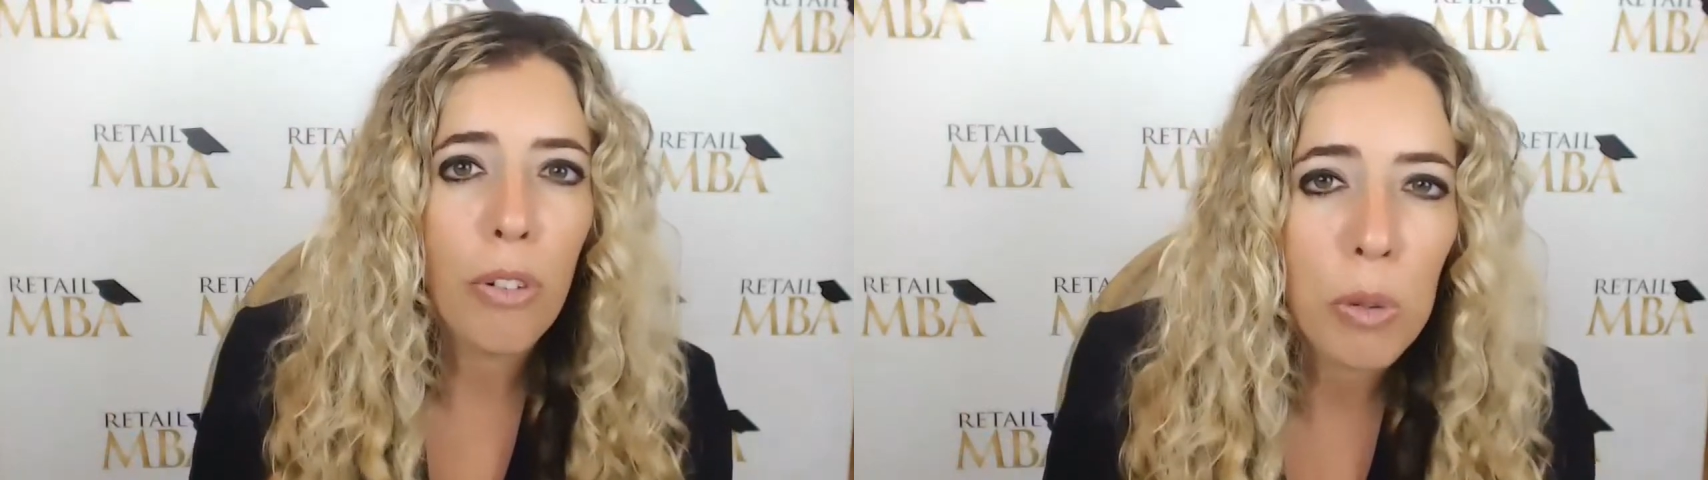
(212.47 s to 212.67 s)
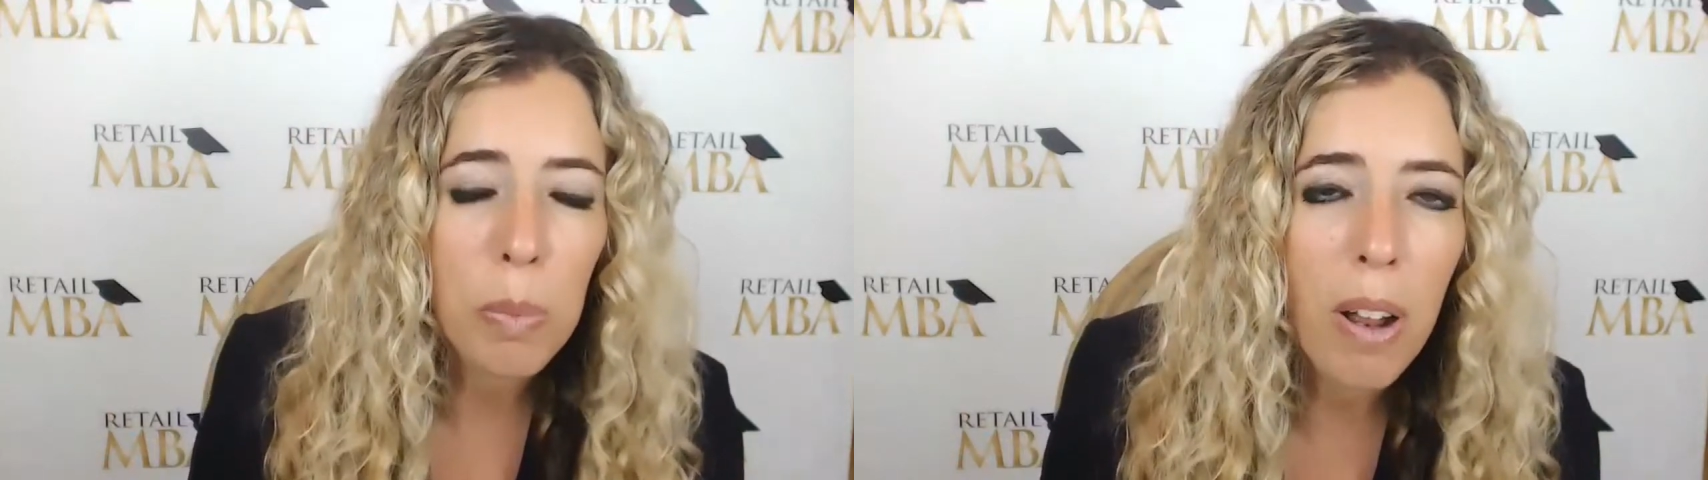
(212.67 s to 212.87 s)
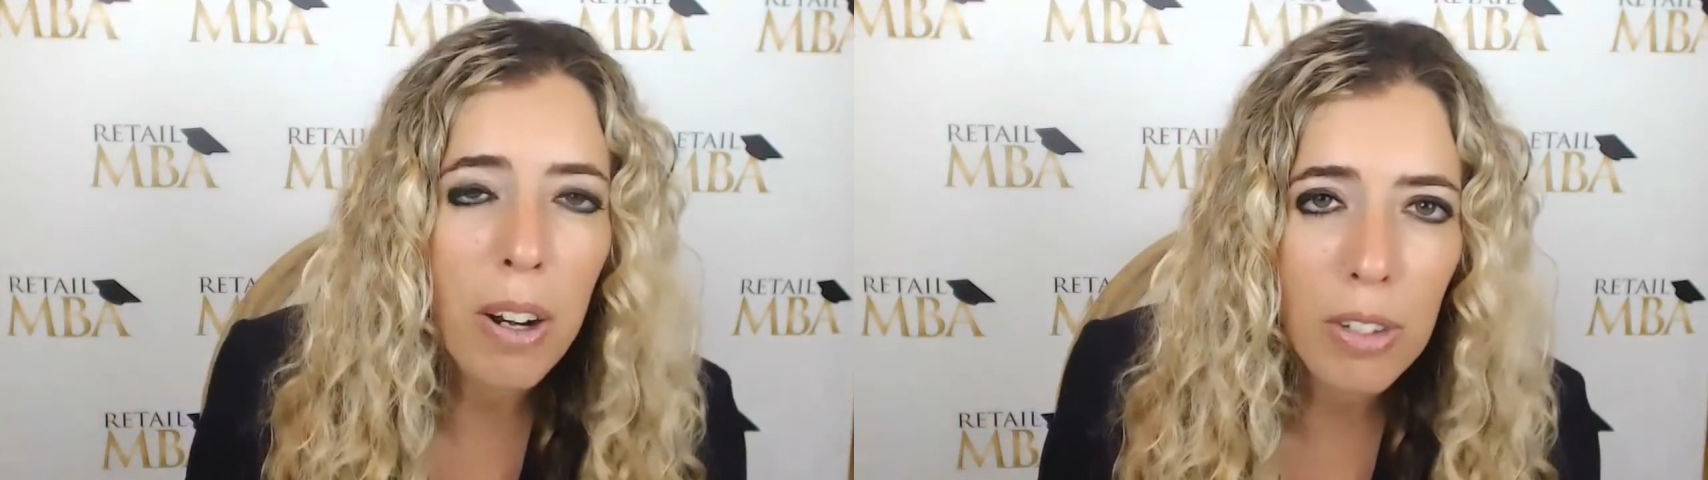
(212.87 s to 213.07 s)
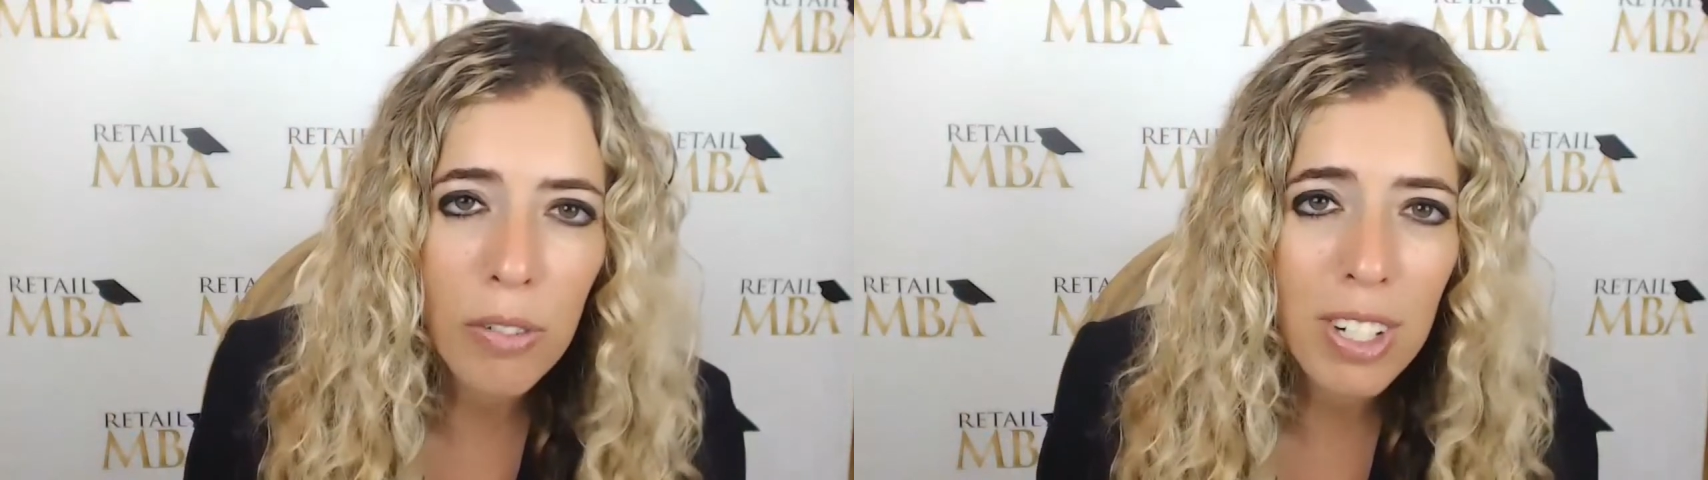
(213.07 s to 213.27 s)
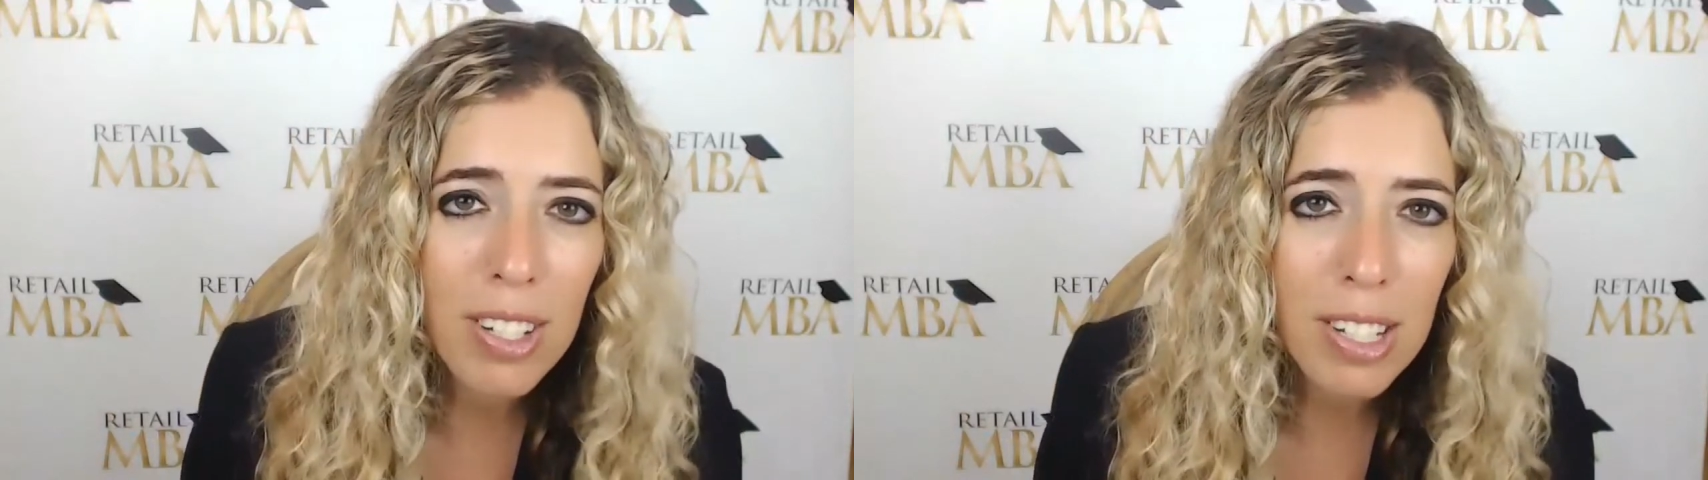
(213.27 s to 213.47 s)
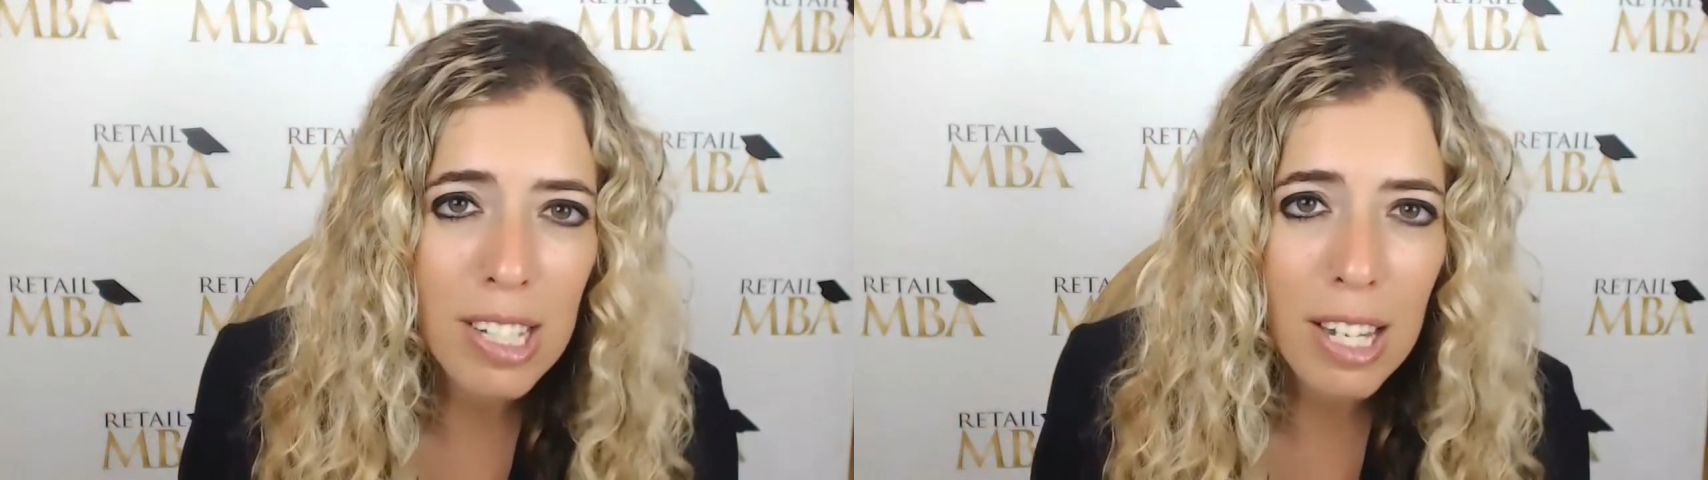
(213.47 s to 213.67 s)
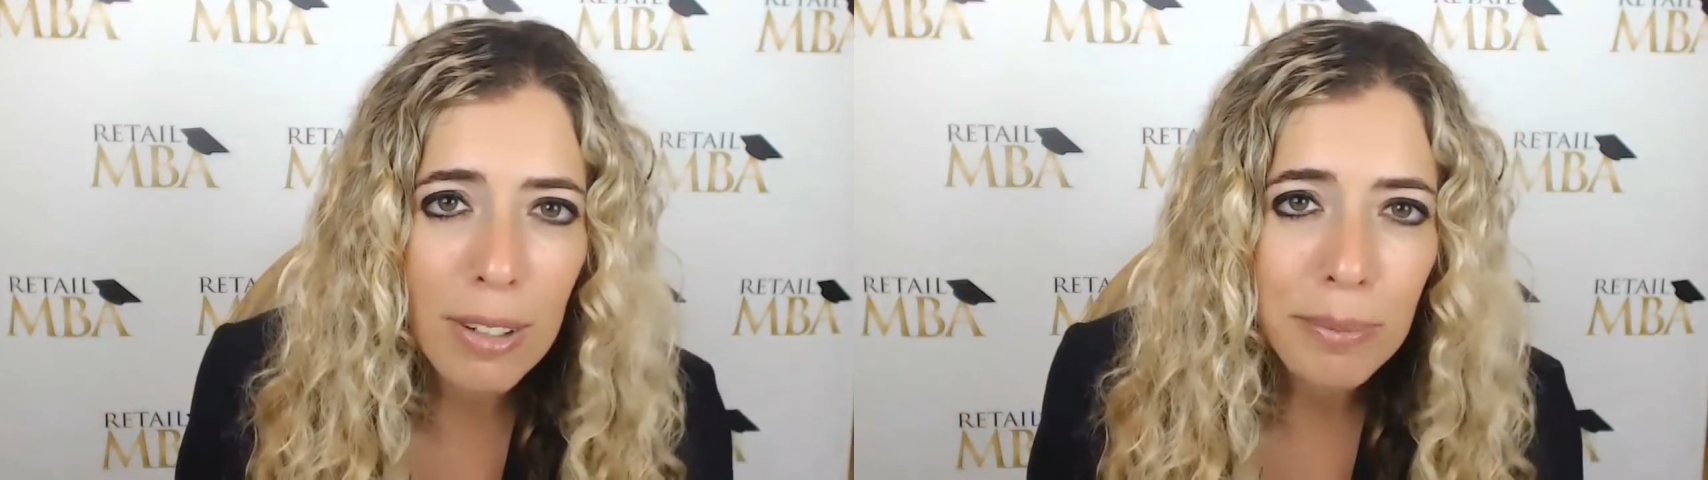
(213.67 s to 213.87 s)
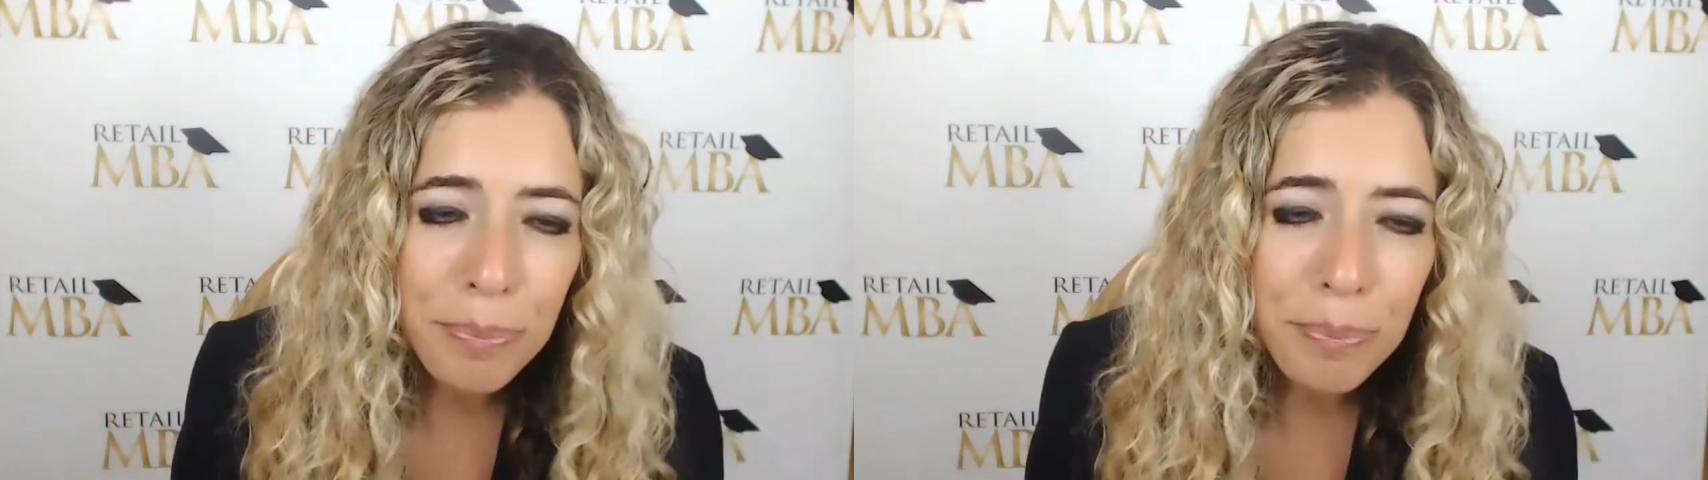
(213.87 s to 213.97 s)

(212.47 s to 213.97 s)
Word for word: for those products if it doesn't sell.